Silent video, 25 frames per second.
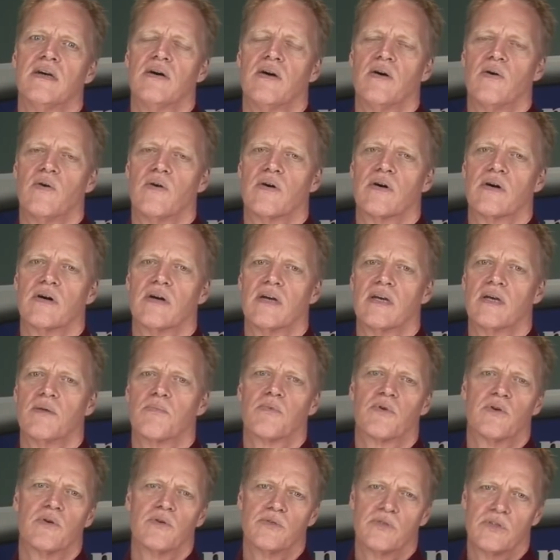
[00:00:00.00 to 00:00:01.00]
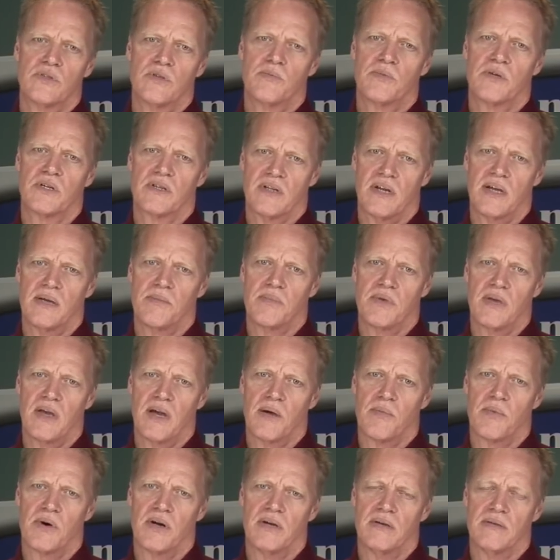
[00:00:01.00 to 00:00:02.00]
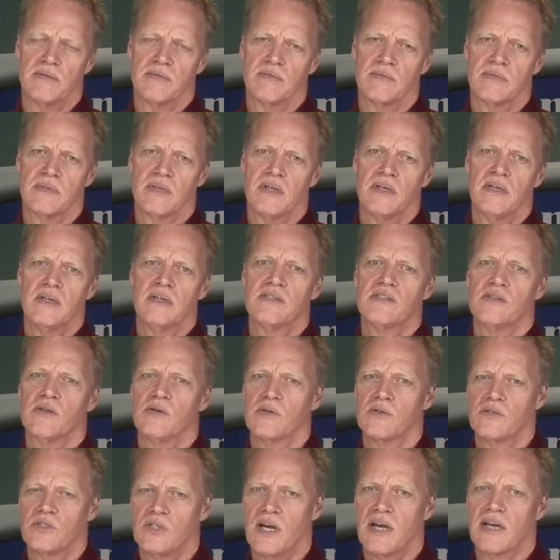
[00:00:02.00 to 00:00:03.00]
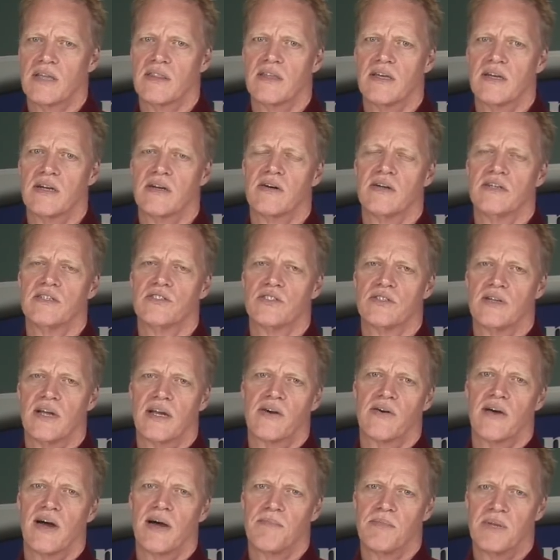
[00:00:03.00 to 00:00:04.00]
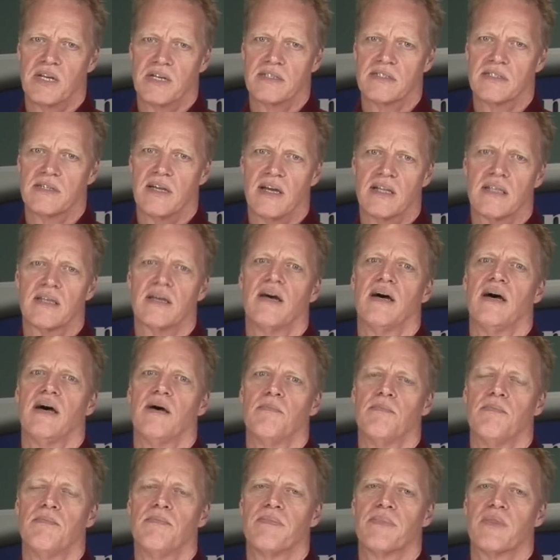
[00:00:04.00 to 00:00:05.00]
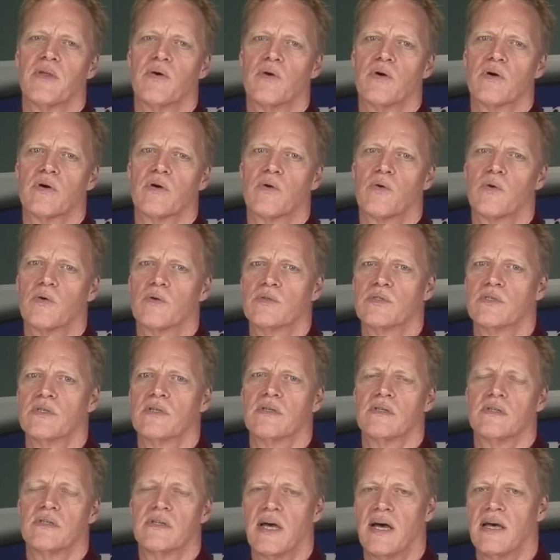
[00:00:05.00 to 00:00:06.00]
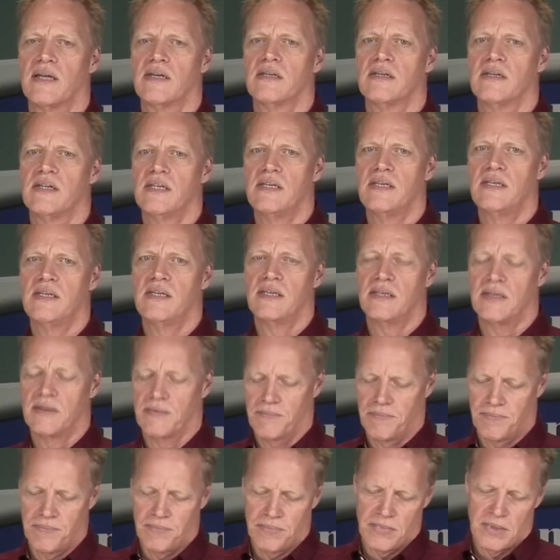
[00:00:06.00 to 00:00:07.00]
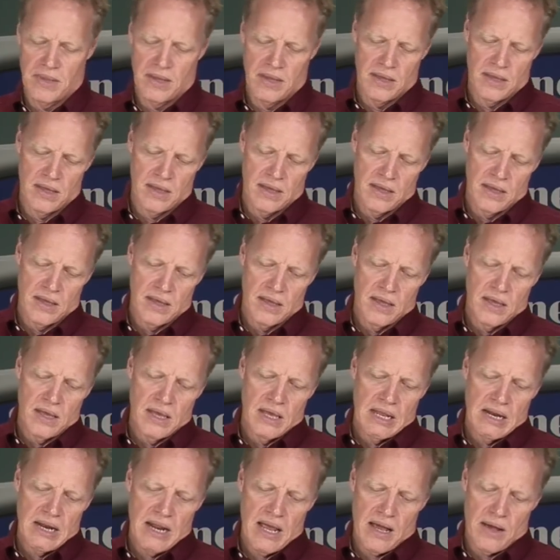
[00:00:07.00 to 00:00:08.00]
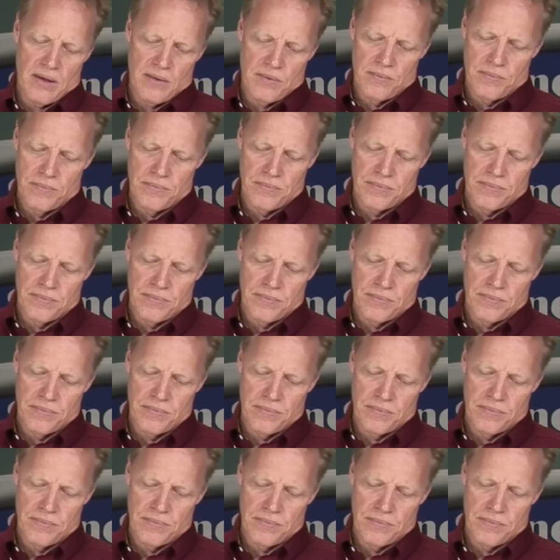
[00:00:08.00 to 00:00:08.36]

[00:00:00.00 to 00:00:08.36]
or a prosumer type camera. So check there at schneideroptics.com or chrosziel.de. Now,